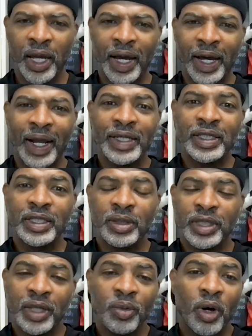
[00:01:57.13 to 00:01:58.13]
And I
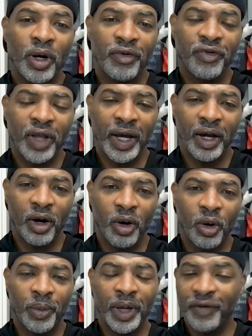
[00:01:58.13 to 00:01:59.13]
didn't want to fly
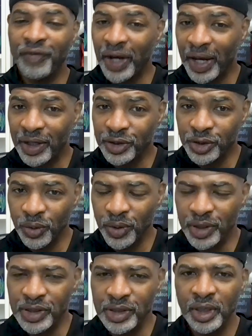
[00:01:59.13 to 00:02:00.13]
home if I had a
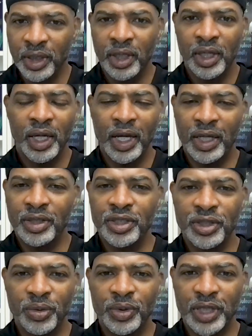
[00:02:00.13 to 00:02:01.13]
choice in a
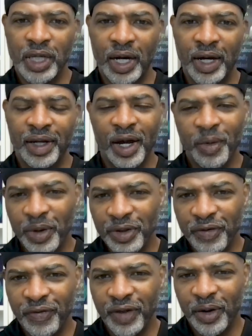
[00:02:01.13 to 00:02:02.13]
suit and tie. I'd
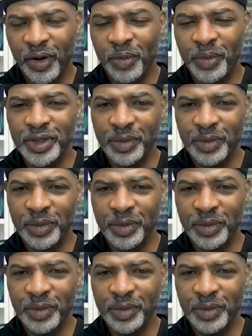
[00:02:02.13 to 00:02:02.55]
rather fly home in